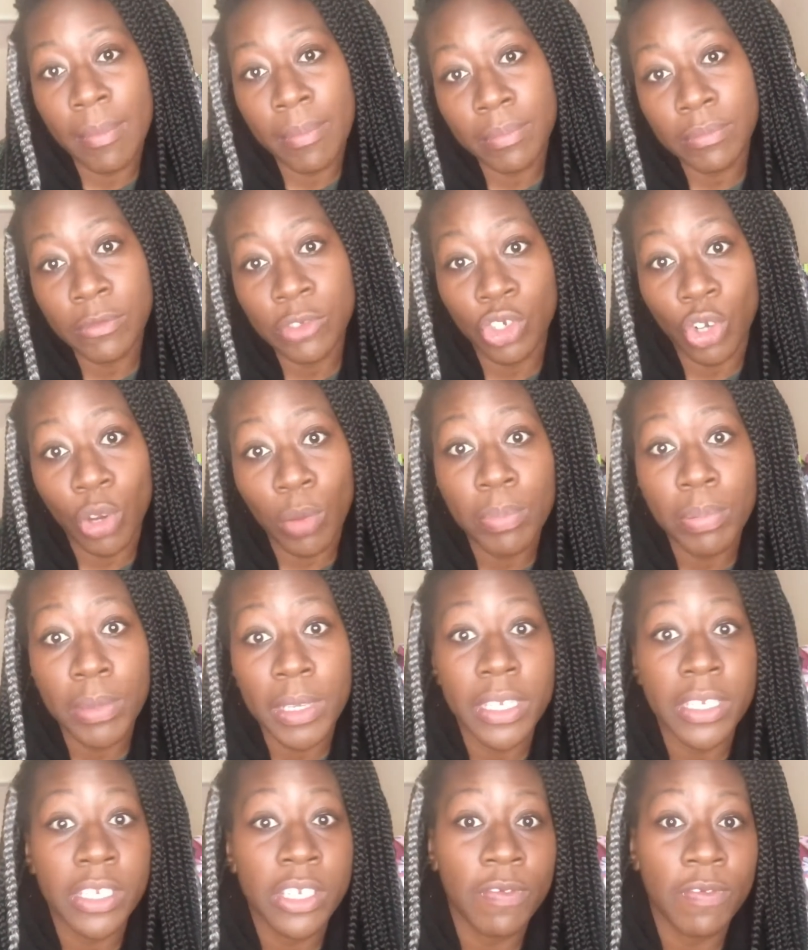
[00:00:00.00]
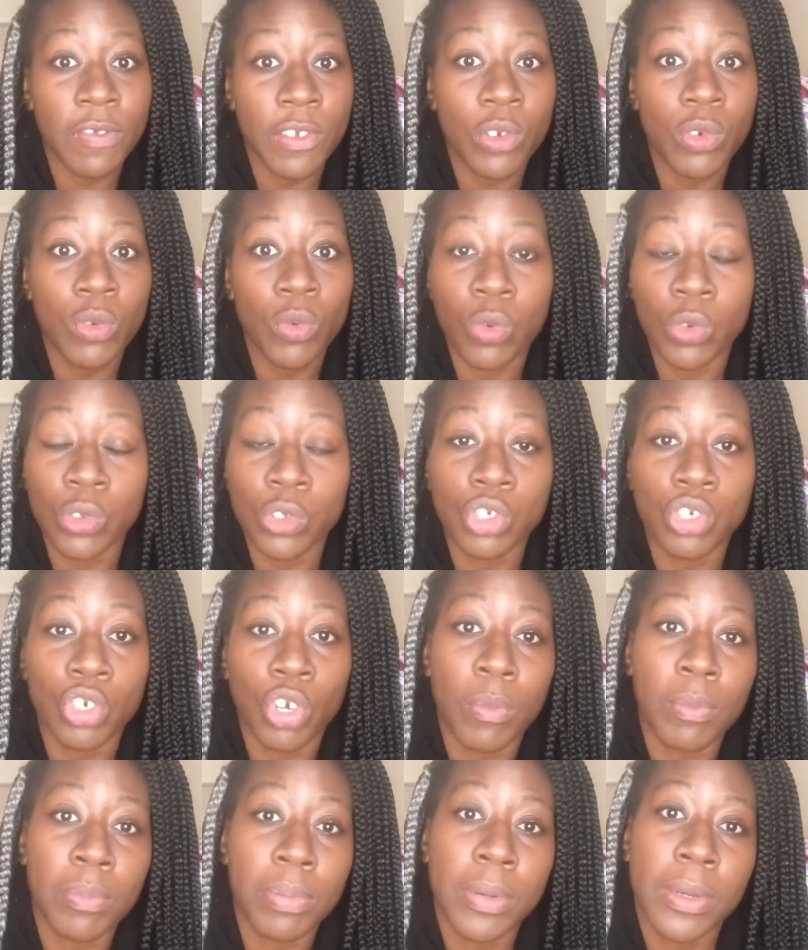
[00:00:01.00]
job interview or
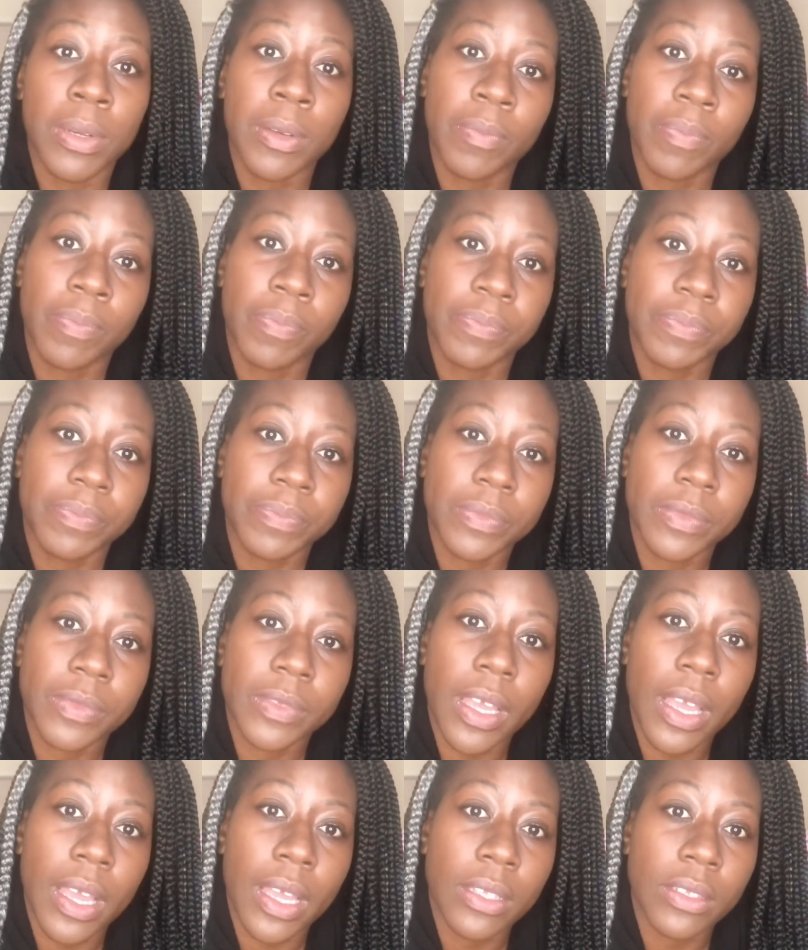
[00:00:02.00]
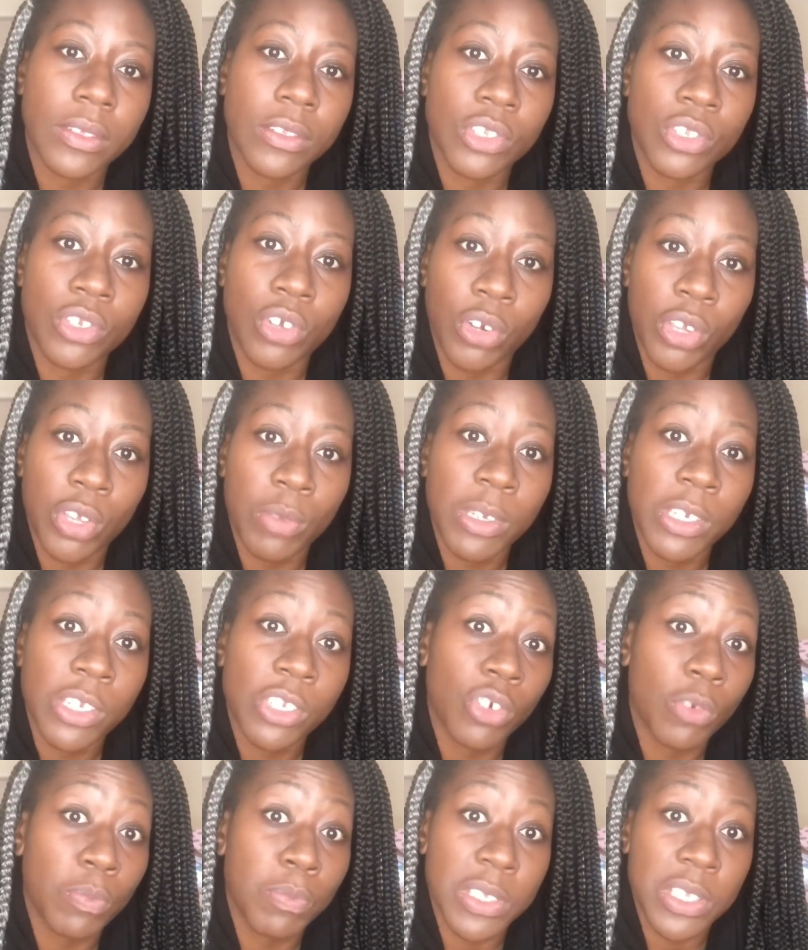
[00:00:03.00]
job document,
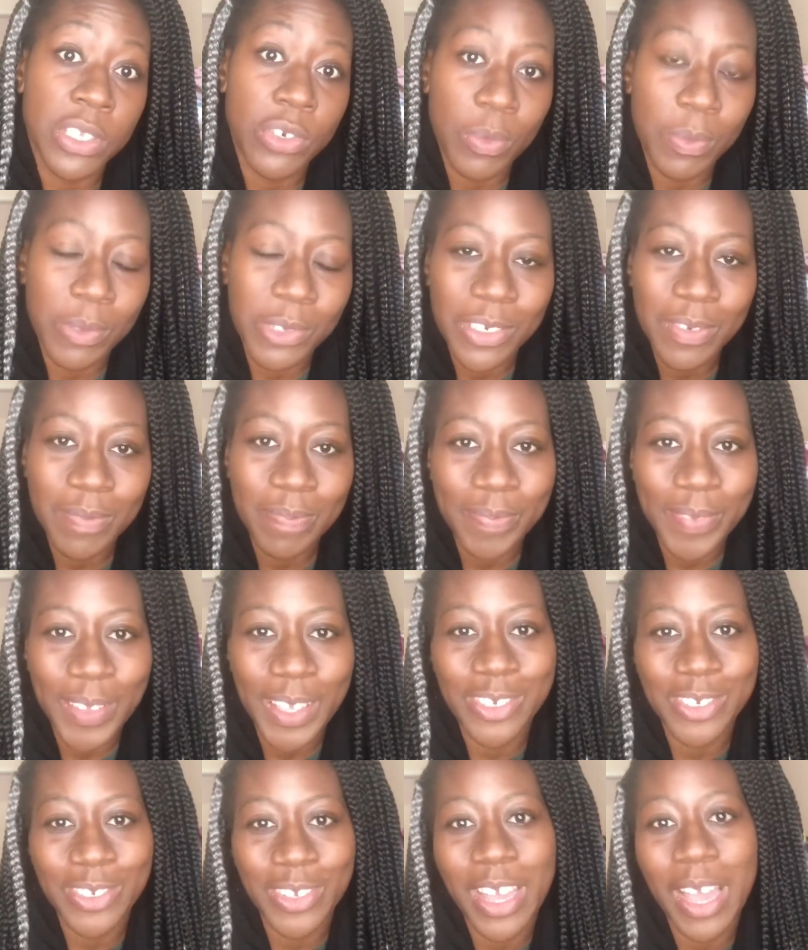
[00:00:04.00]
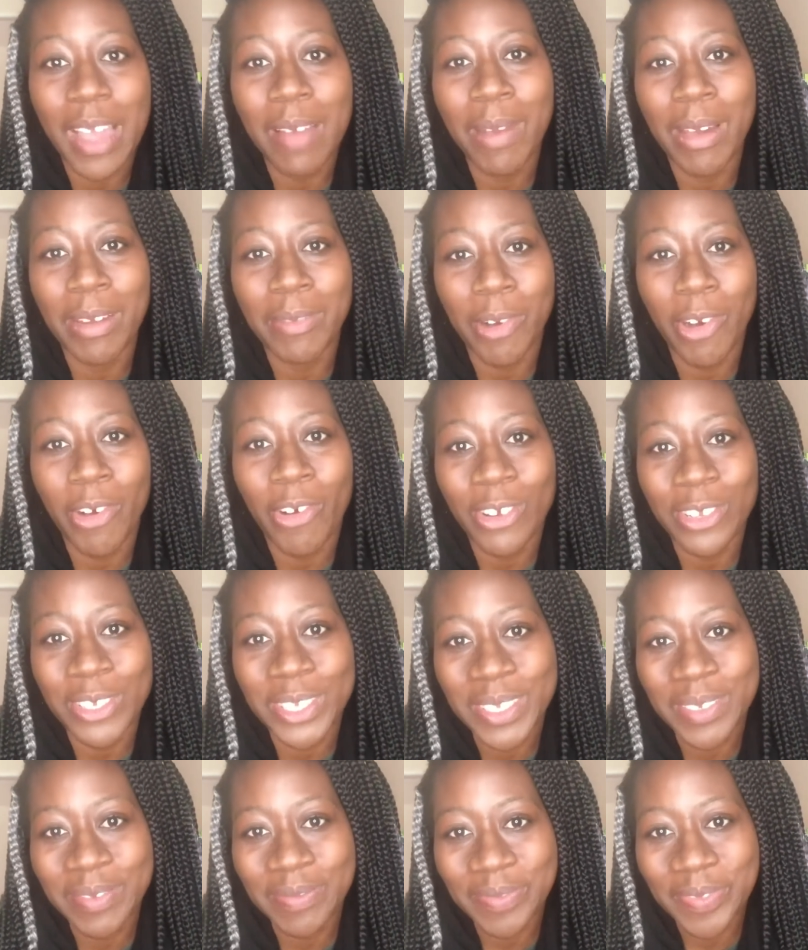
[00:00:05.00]
job description that you come up
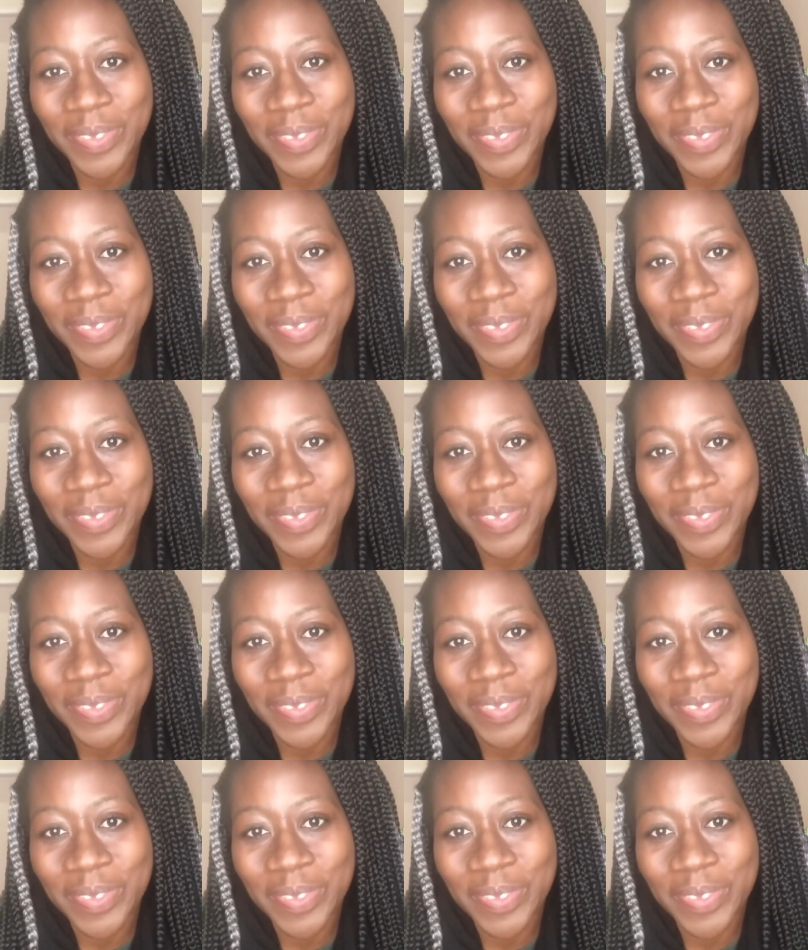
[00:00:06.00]
across.